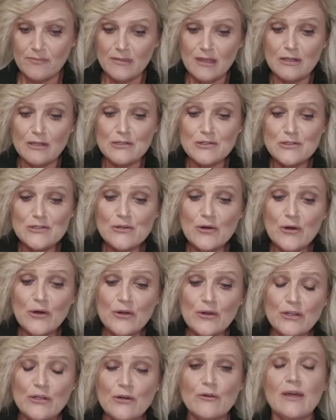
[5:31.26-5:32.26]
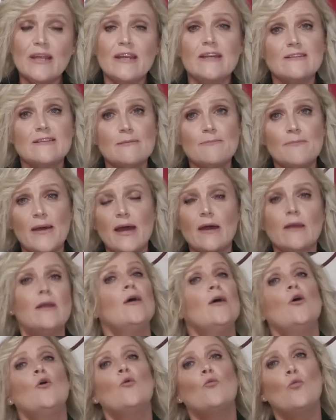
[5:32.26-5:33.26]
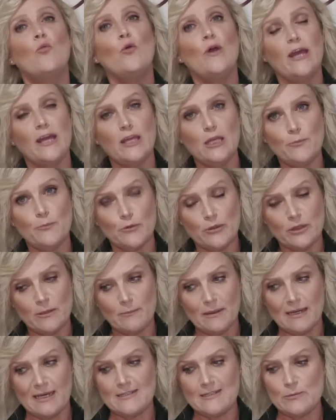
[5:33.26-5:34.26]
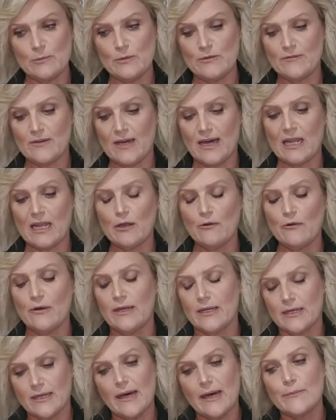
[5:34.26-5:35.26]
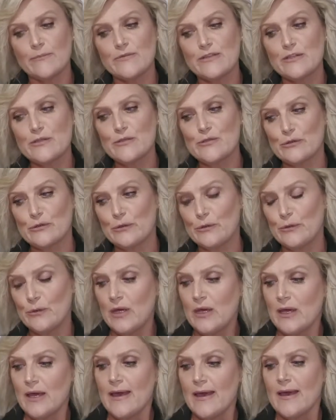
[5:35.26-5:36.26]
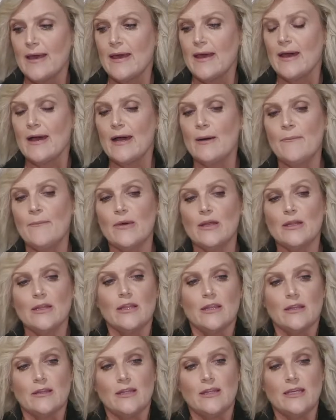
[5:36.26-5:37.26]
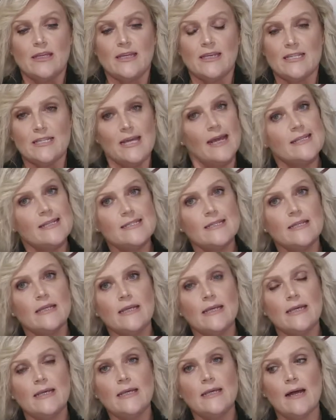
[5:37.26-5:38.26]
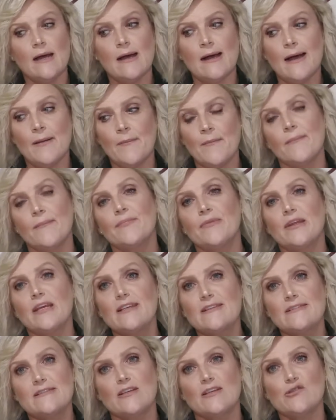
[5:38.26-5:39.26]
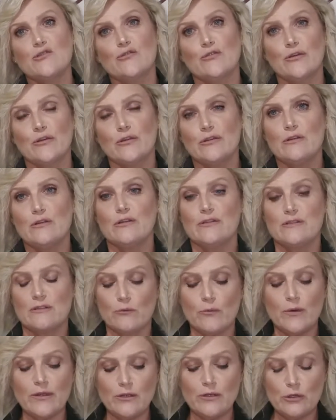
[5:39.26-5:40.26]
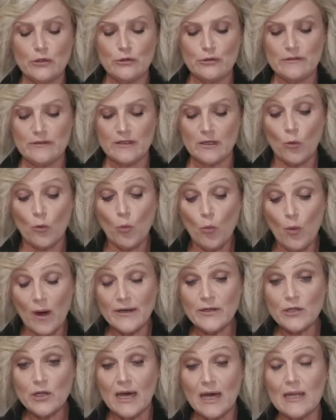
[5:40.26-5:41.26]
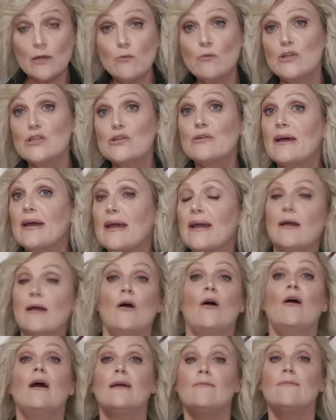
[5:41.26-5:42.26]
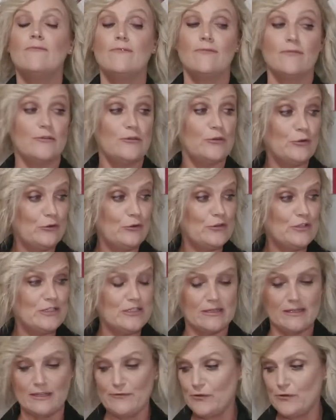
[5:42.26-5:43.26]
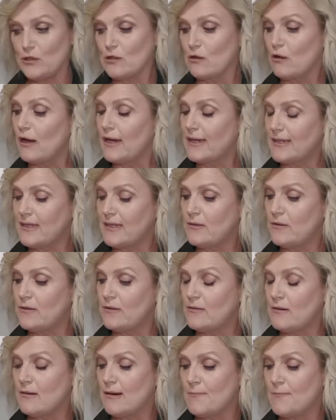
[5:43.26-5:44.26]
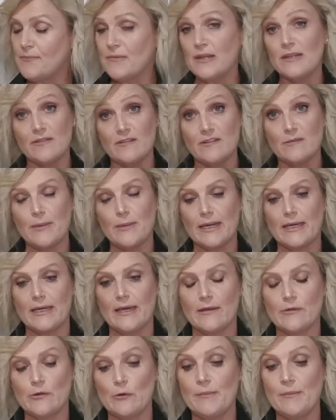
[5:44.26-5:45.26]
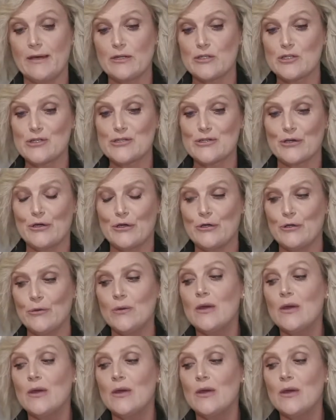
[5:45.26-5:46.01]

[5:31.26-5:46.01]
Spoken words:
So, you know, and it's about where you put the placement of color, and it comes into the intensity, etc. You know, so whether you're using one color, which I've used, if you like, in this backyard that I'm about to show you,